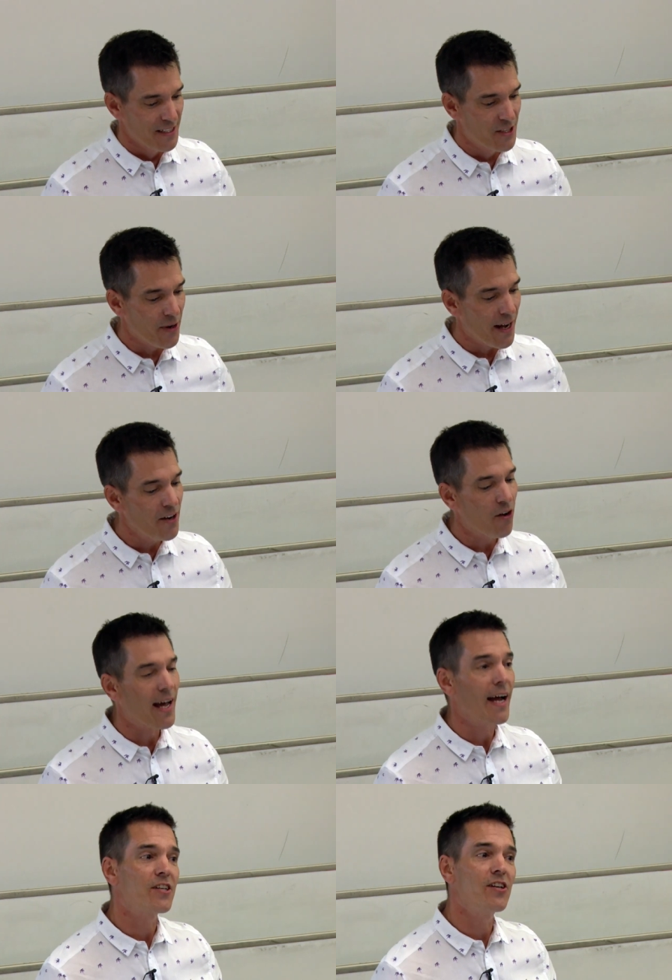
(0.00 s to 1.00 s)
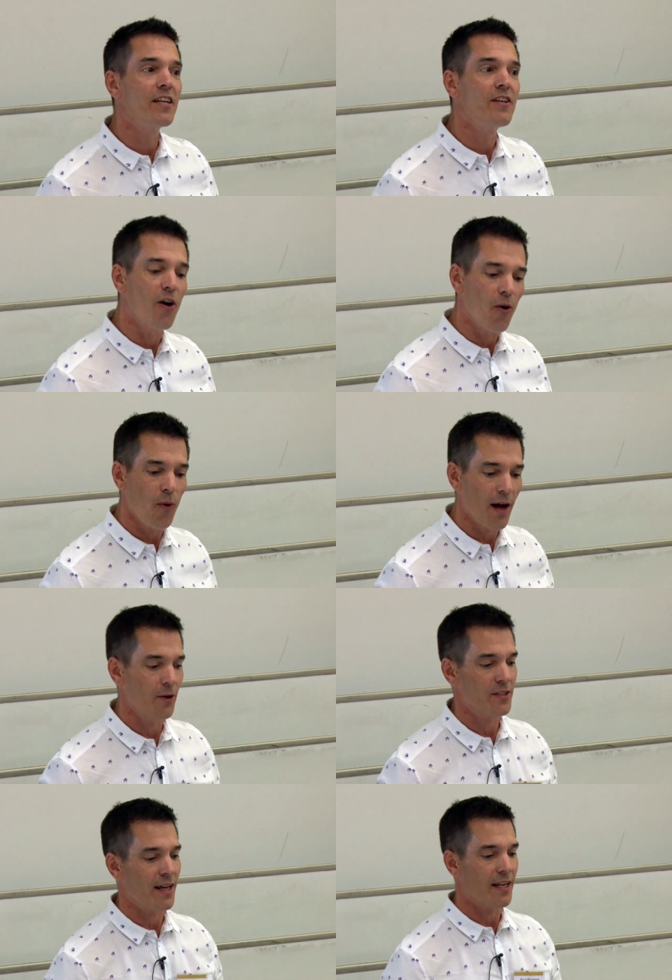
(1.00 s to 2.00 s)
Do I not actually know
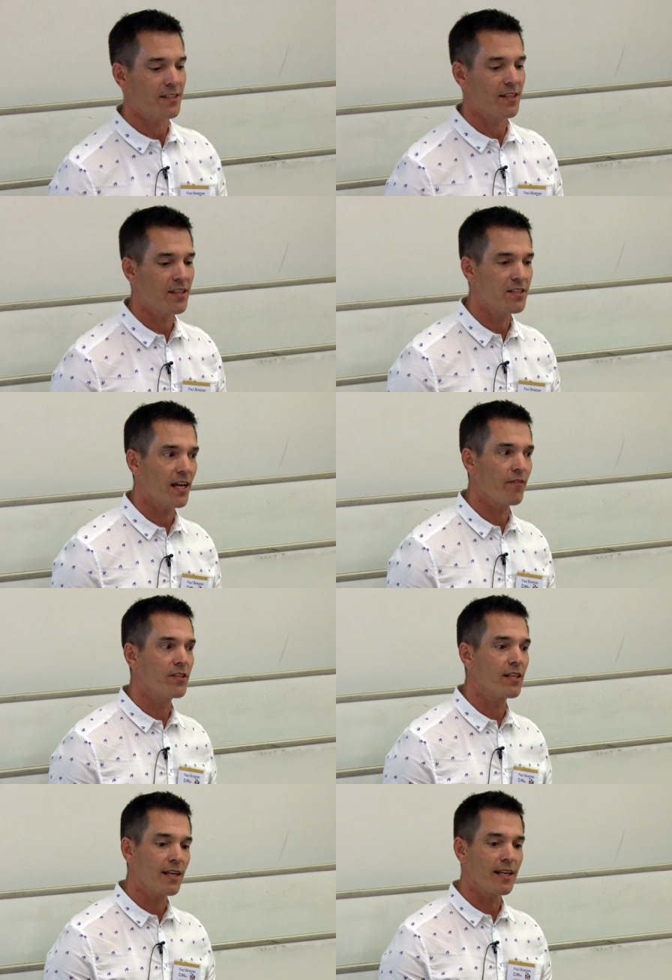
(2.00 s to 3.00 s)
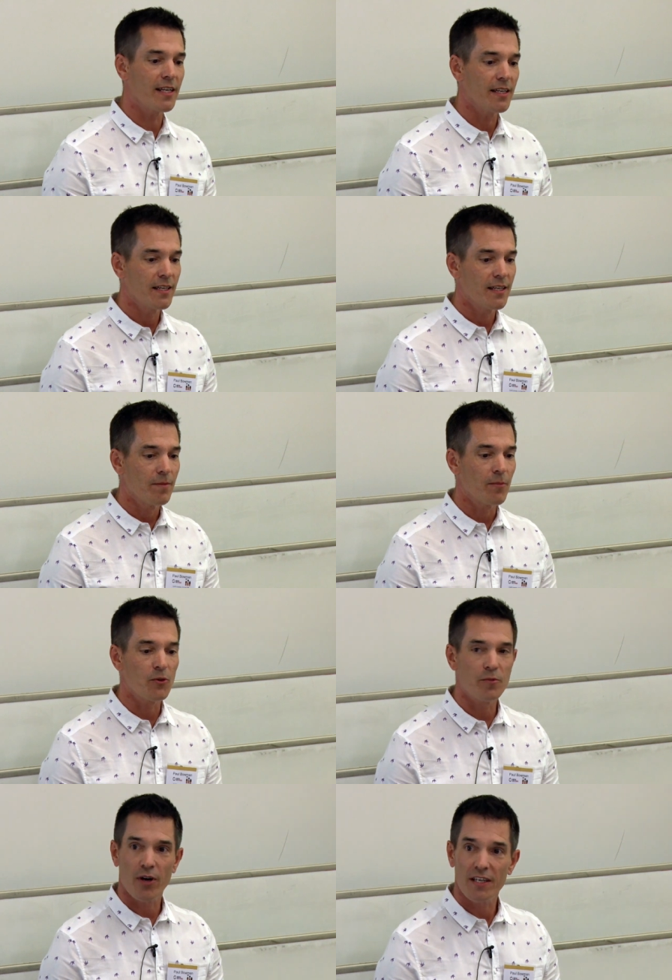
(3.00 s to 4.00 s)
how to answer these evidently
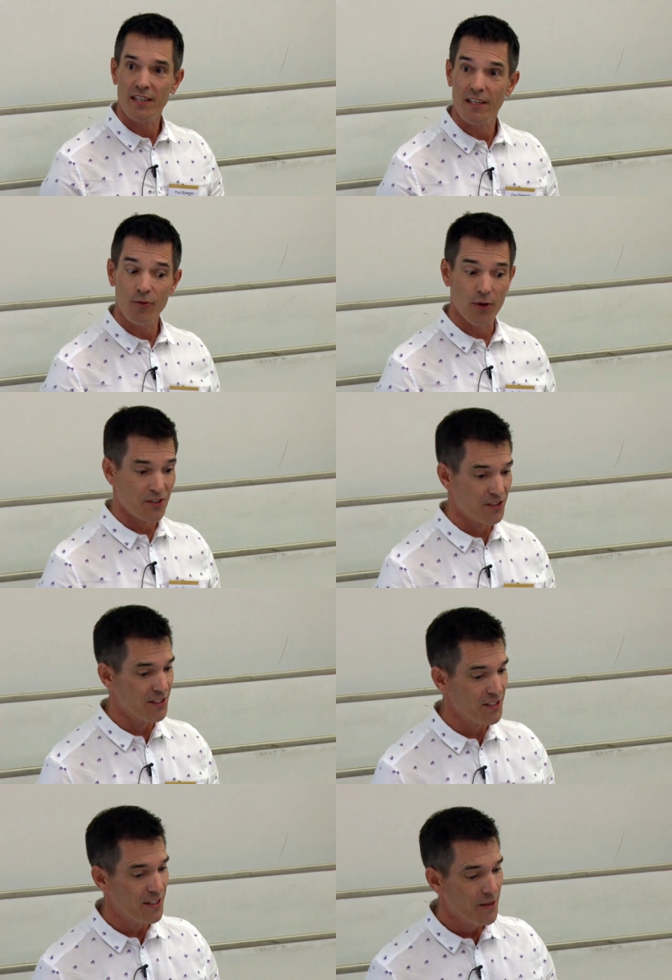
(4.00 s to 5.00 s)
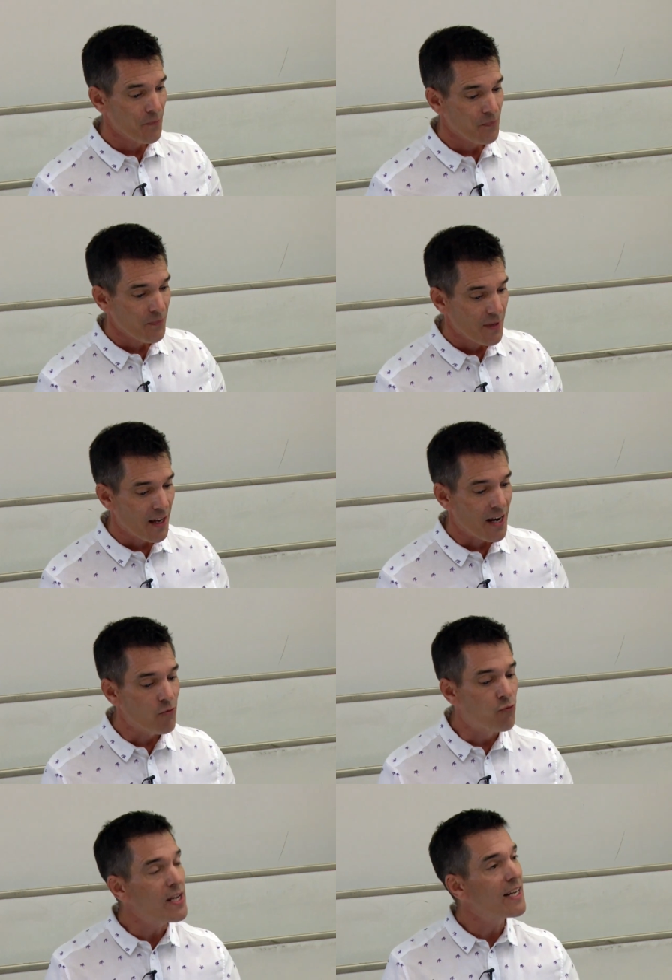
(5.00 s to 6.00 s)
most pressing of questions? Can I
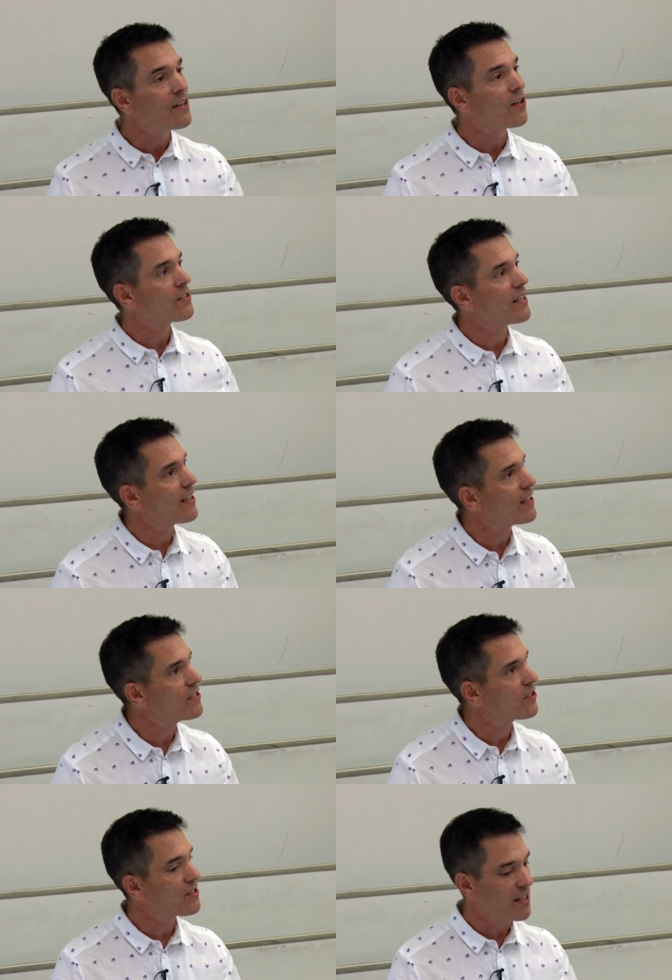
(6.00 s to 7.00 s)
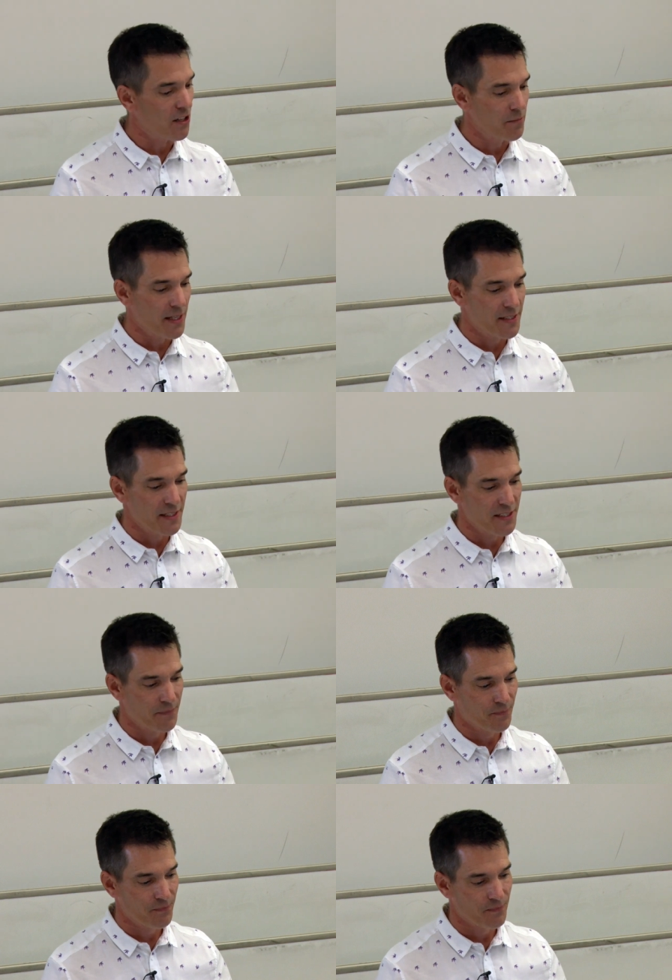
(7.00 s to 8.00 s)
really not settle these unsettled matters?
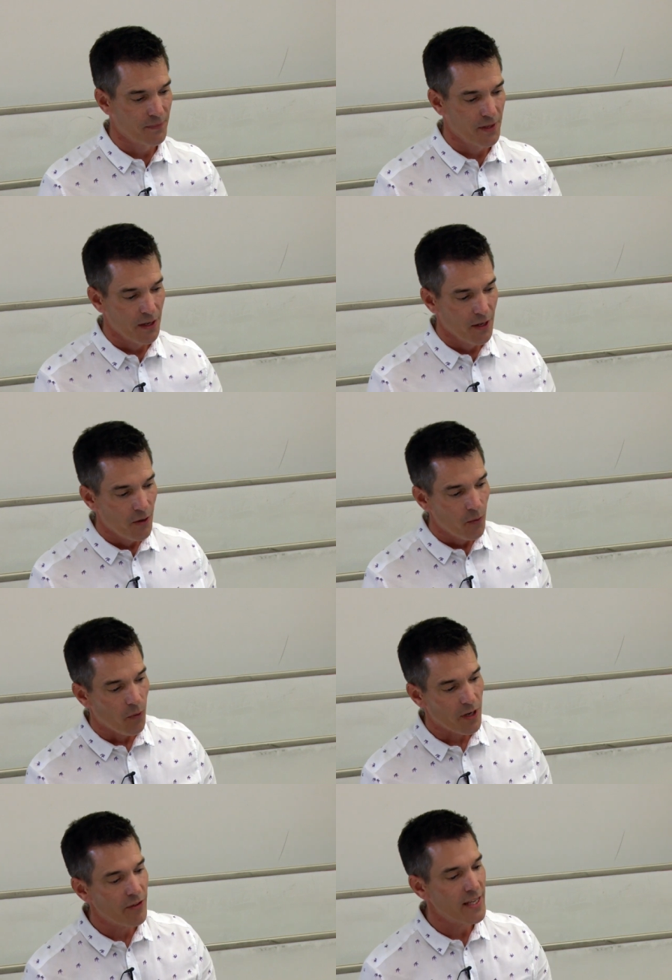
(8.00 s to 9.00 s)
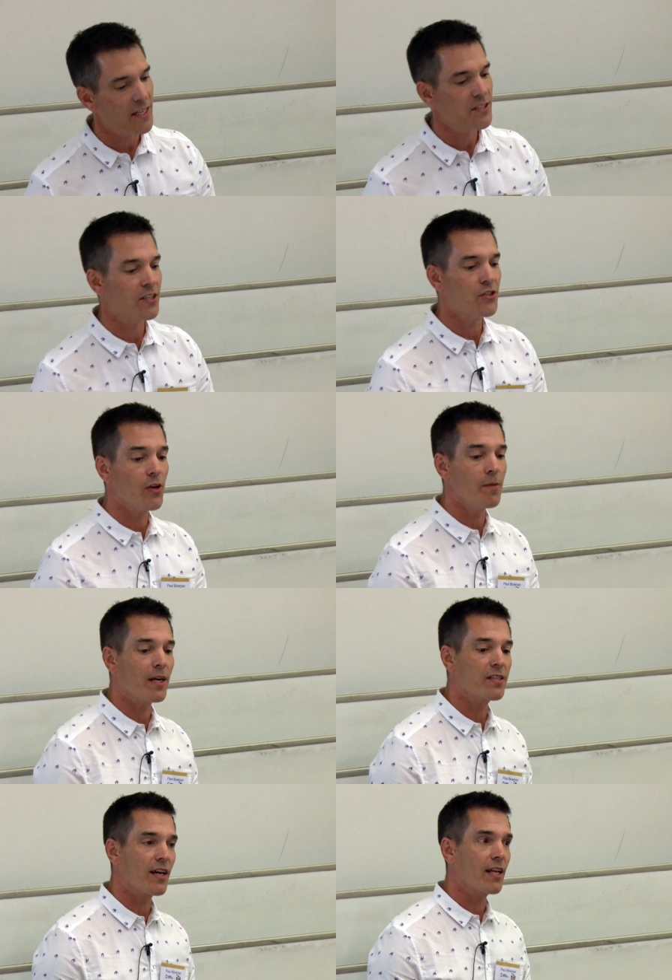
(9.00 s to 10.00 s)
Whatever the answer, surely
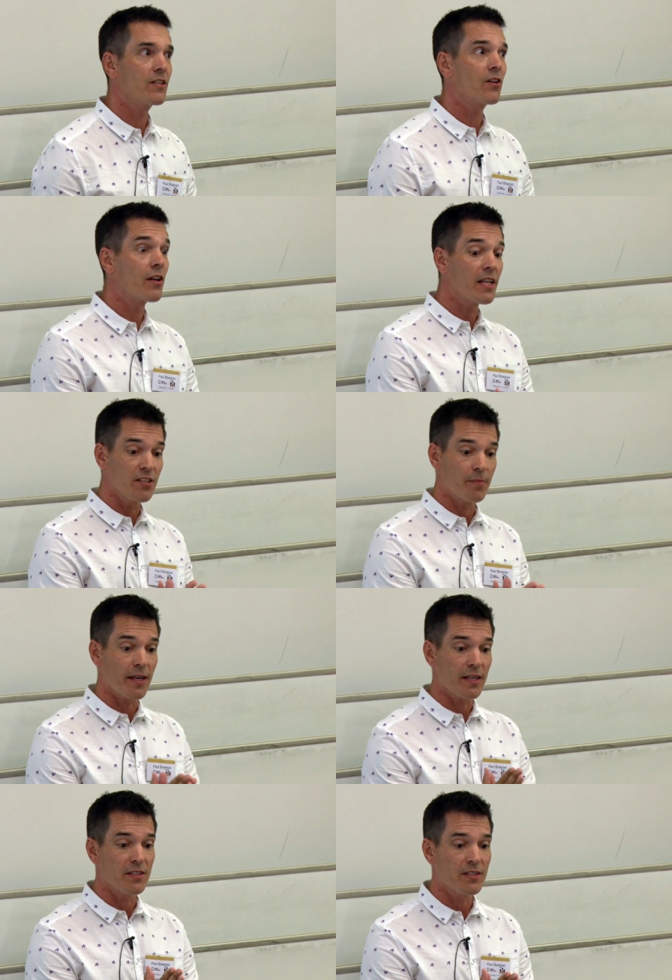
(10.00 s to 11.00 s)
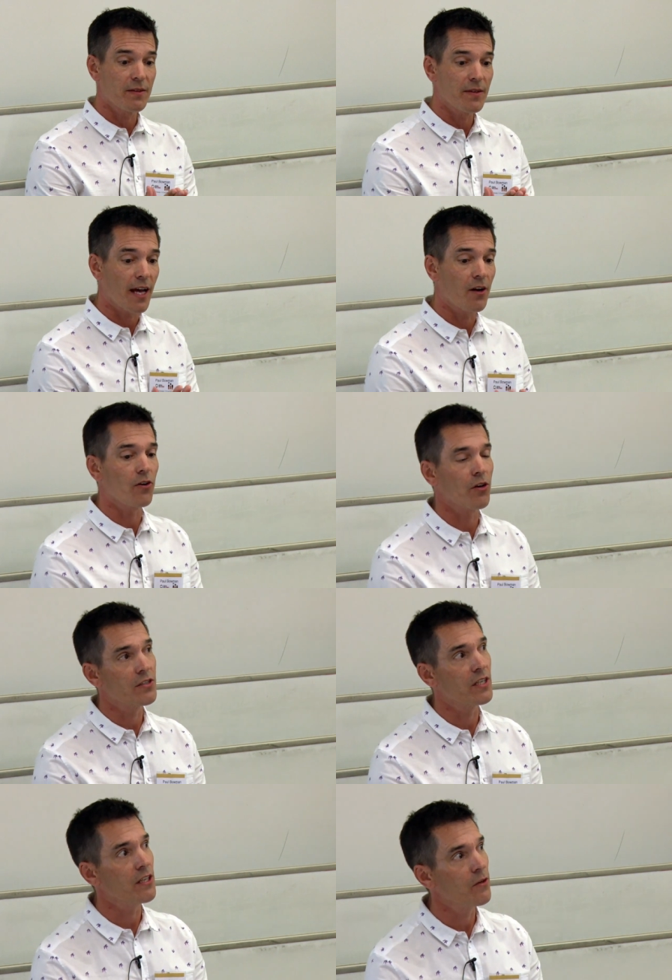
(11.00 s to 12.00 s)
my silence on these matters cannot
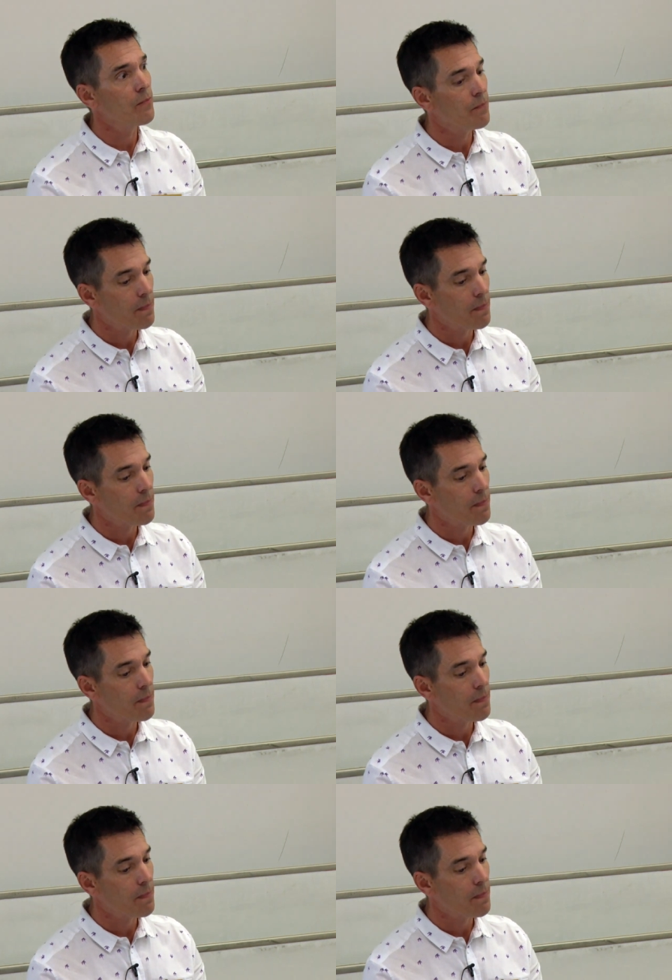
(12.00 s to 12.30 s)
continue.